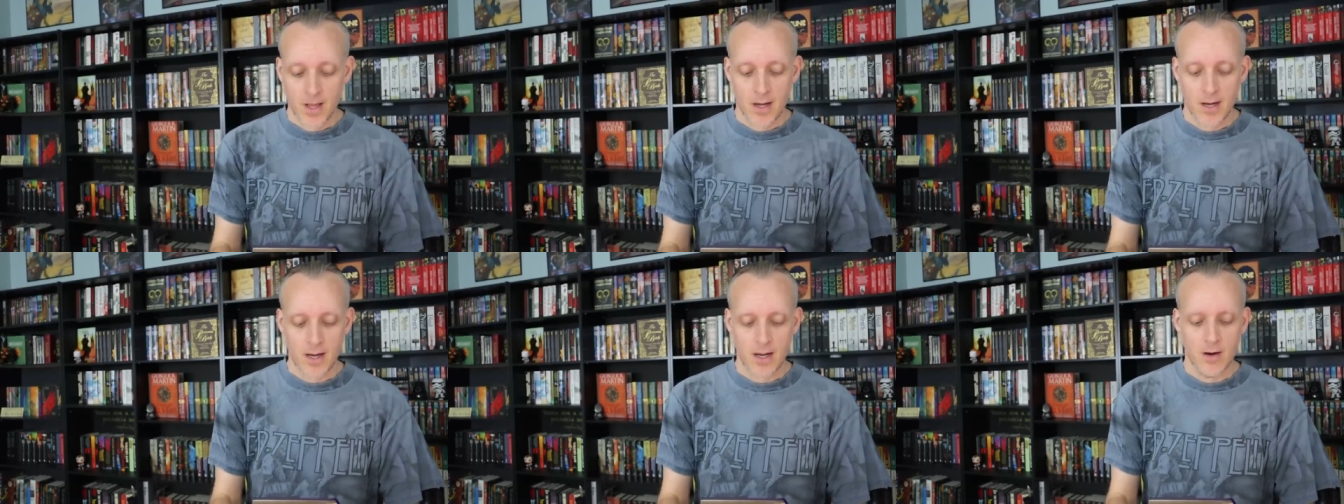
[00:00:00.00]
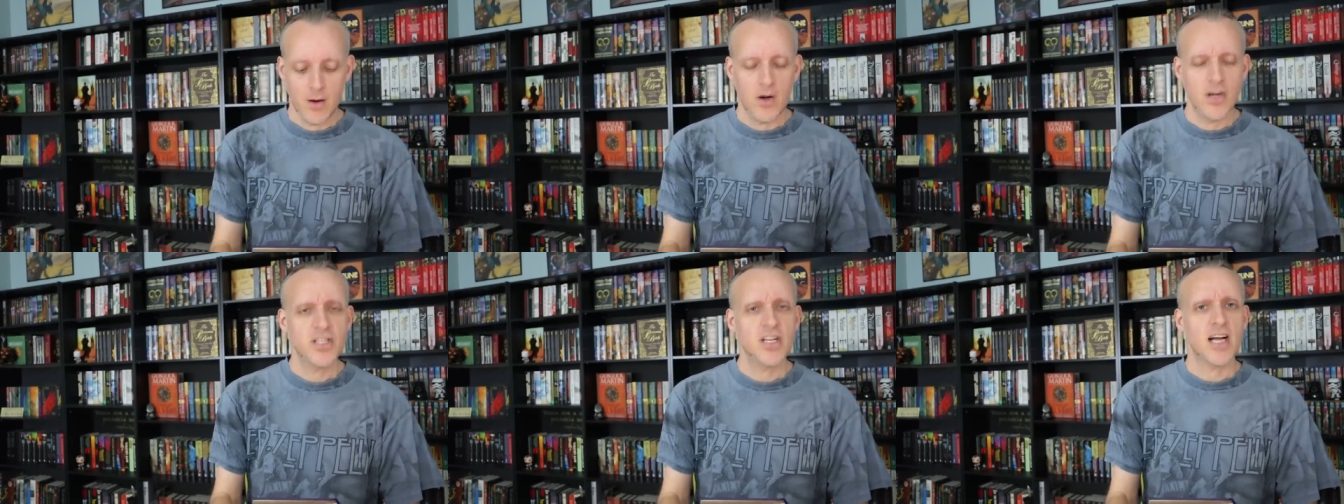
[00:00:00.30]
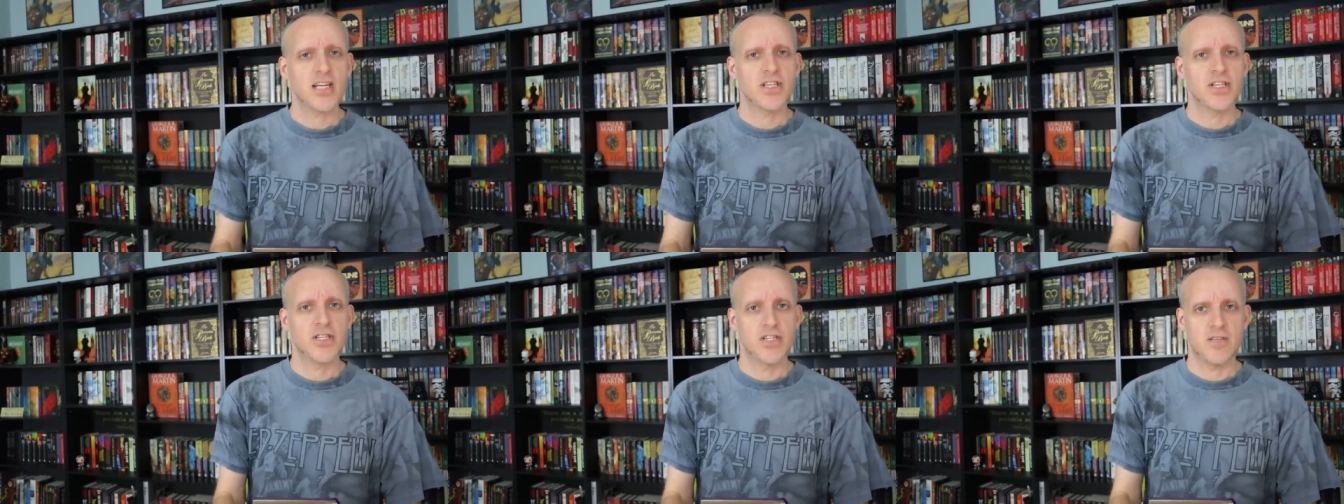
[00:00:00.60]
uh, or it's
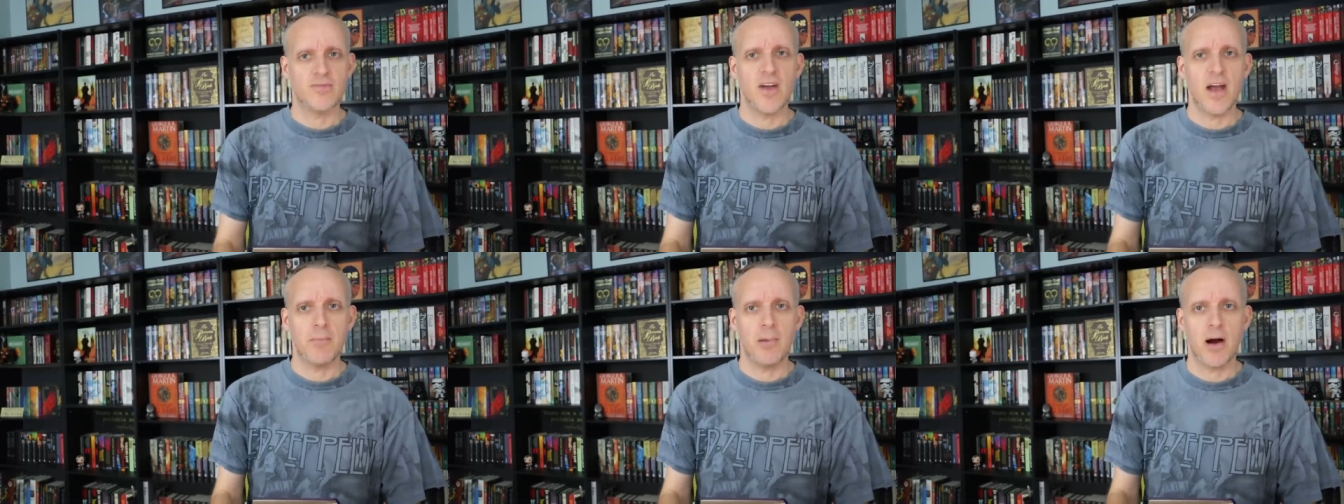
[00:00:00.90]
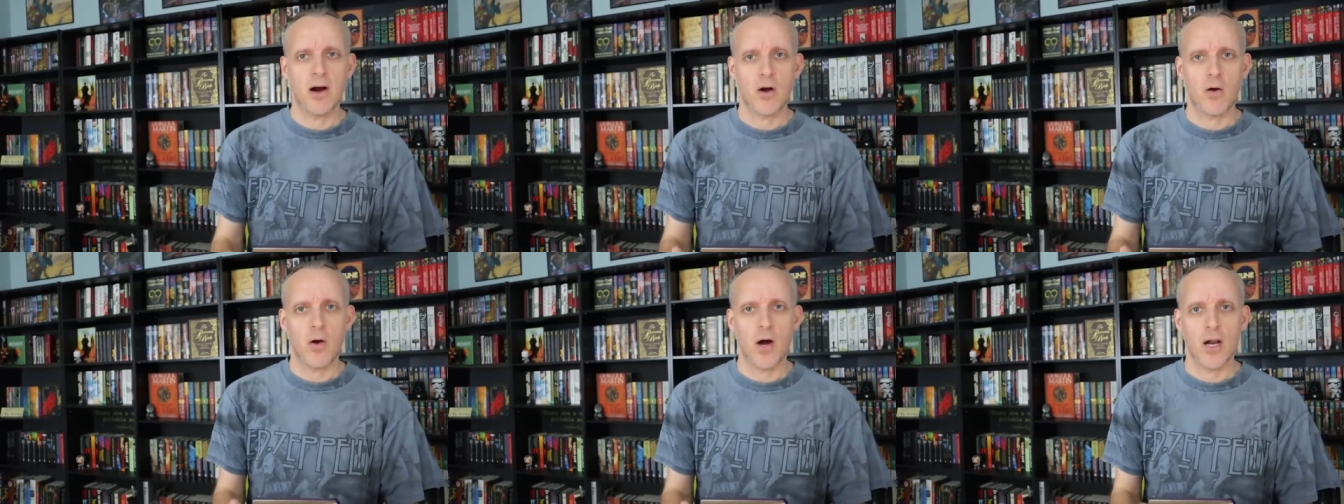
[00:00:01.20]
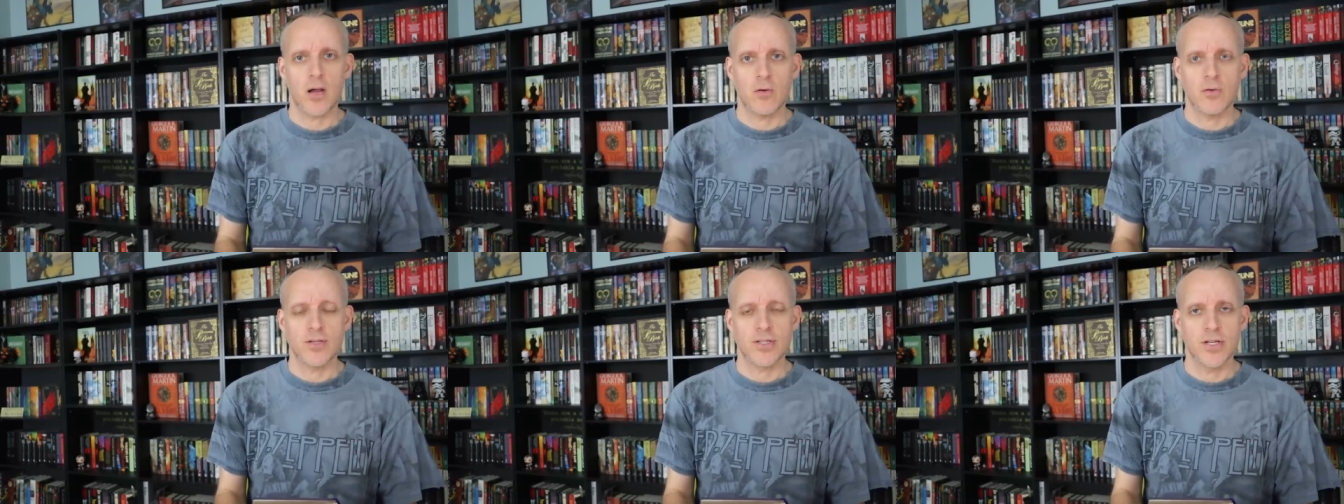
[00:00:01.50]
actually just a Vampire
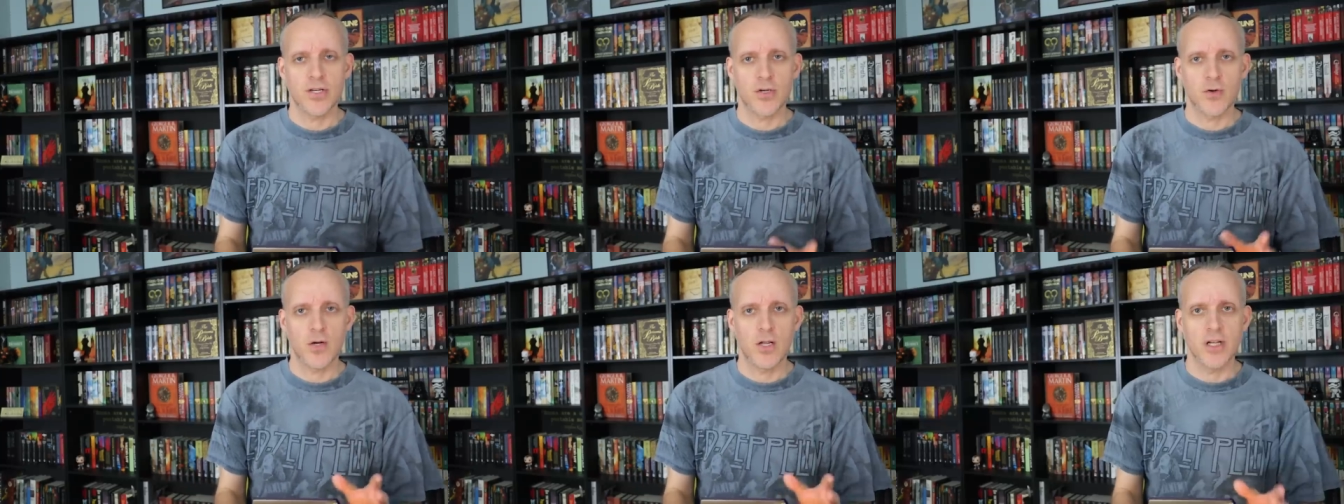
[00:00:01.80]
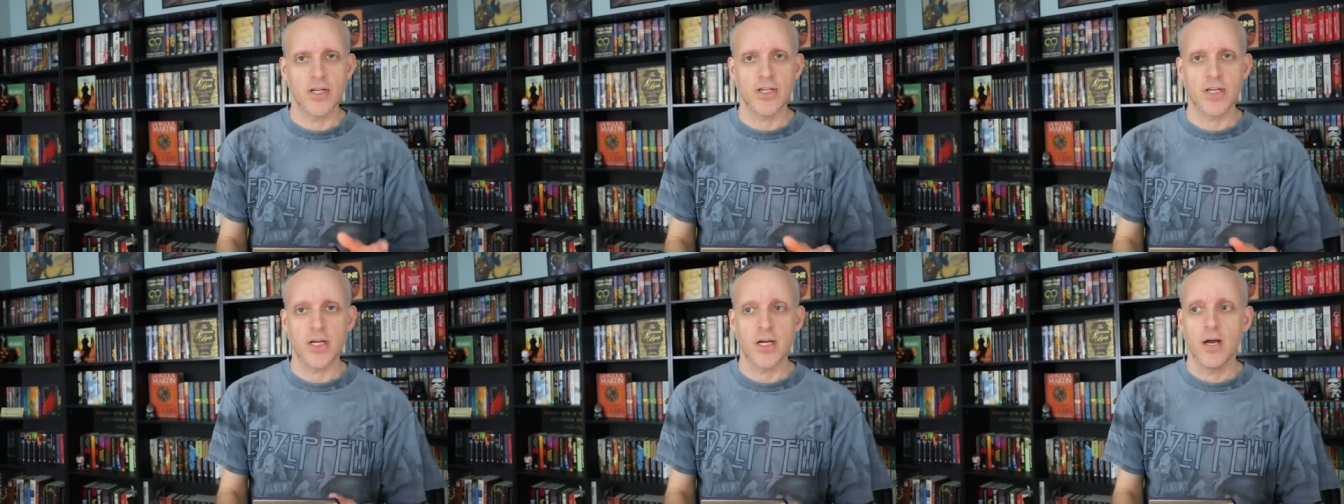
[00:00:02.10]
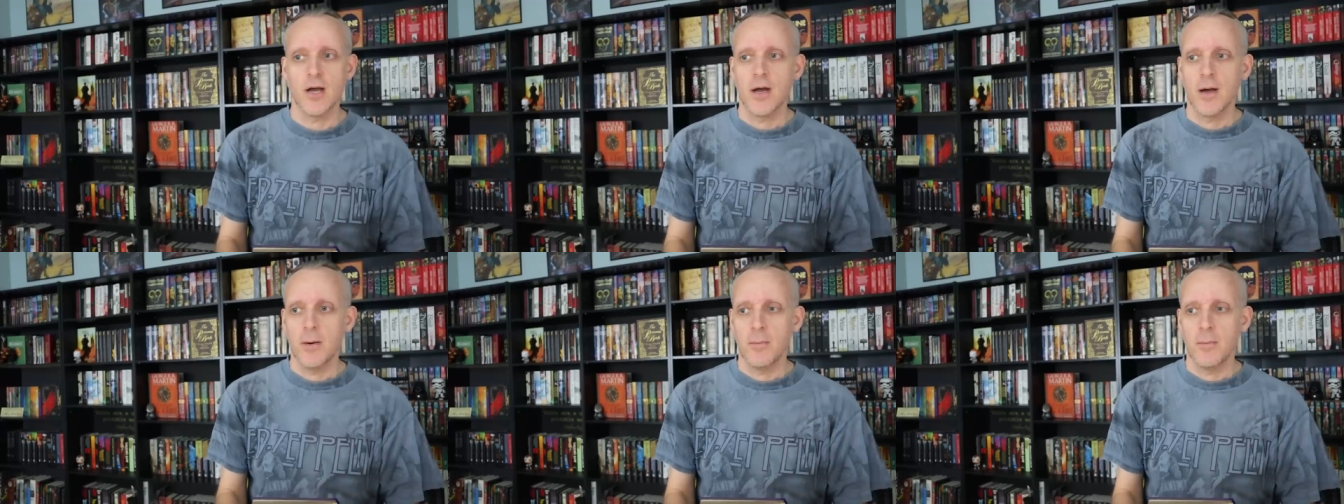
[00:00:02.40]
Chronicles, the trilogy.